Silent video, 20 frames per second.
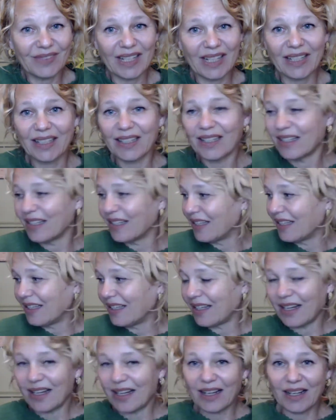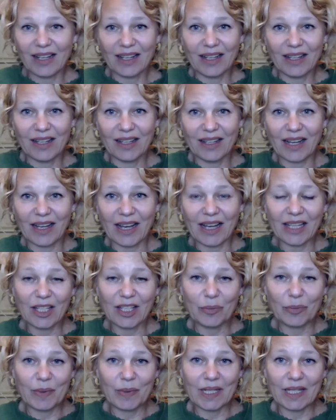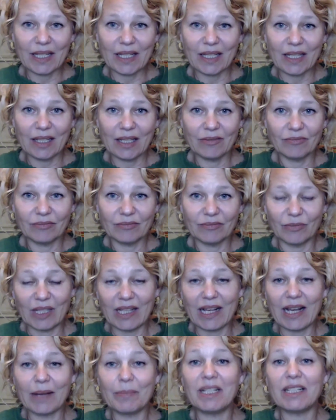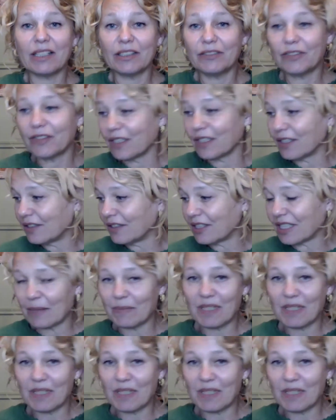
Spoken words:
Right? I could be, well, I'm a life coach.